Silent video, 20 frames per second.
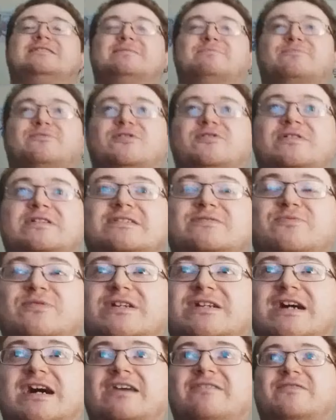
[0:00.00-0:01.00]
and Brutus
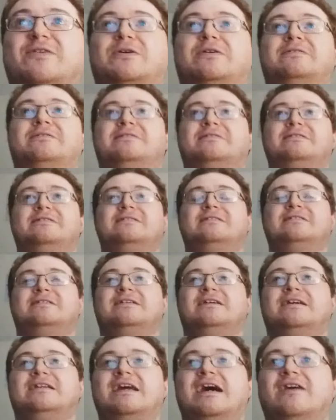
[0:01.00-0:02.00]
recover,
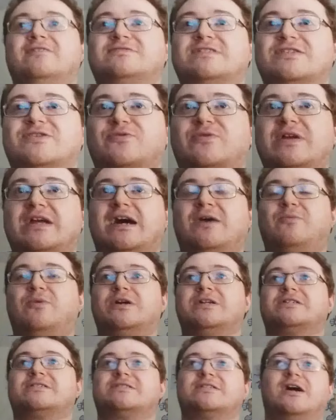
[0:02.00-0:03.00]
and now it's a
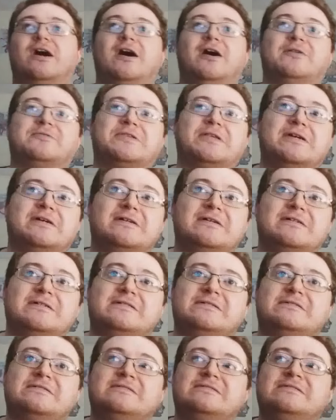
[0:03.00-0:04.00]
three-on-one assault.
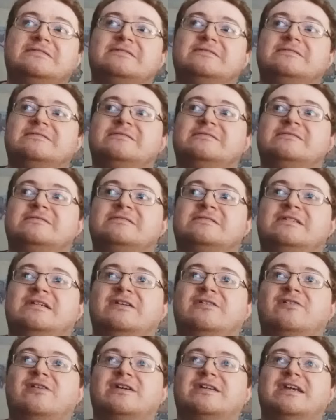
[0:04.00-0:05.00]

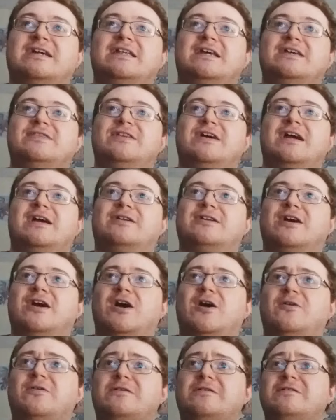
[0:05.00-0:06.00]
Carol, get in there,
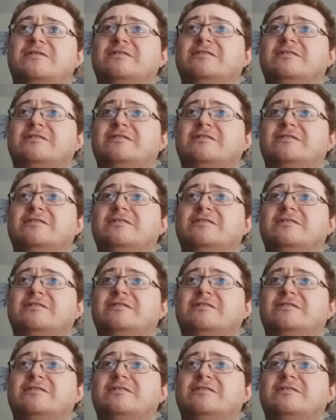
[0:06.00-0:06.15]
dude.